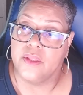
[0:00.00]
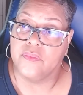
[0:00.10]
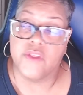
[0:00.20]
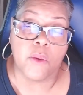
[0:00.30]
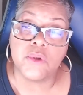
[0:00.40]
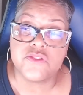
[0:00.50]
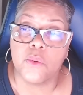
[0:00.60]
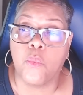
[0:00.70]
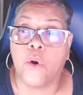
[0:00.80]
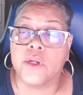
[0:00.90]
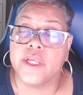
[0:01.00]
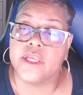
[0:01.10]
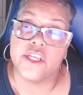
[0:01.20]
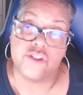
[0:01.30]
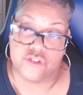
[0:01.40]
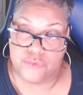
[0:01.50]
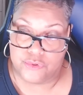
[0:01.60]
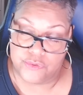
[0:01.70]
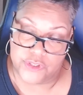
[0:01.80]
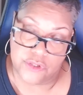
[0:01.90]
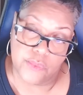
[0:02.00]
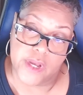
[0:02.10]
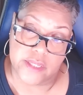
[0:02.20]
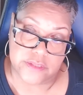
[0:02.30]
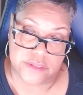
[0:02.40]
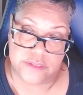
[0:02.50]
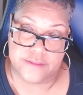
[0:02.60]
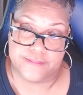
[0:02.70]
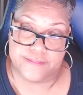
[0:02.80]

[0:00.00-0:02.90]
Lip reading: There was a warning issued to the U.S.